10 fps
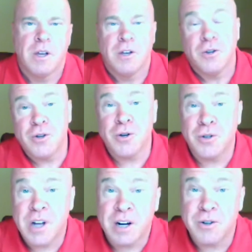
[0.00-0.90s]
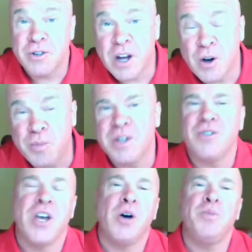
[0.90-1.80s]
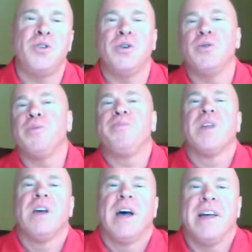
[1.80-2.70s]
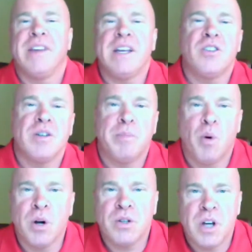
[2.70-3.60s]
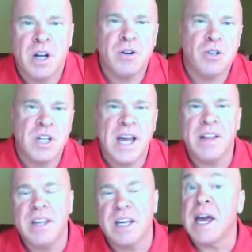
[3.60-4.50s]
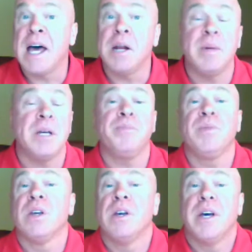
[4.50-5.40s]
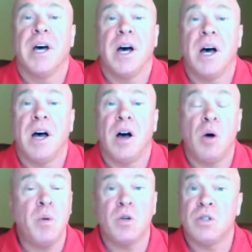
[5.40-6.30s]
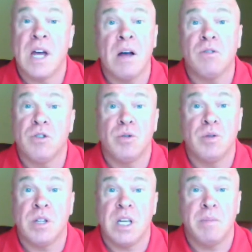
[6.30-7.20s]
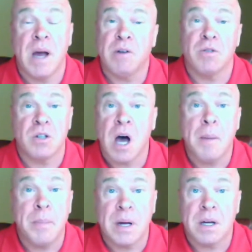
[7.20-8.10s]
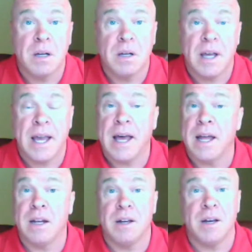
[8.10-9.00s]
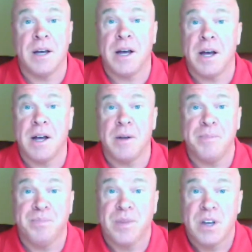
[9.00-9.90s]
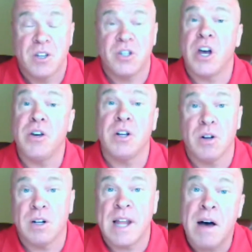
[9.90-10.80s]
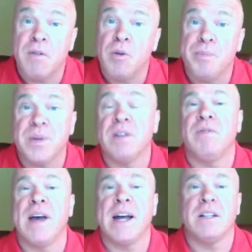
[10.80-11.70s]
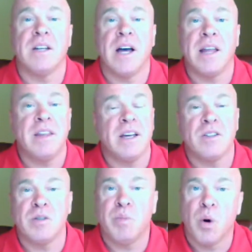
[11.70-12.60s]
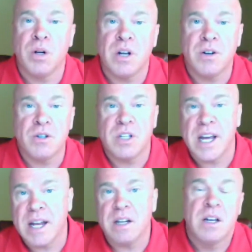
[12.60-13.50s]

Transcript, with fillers: So, doctors, I hope this helps you. I think it's important to understand the anatomy uh, almost down to the microscopic and uh, cellular level. In fact, uh, I think it's important to understand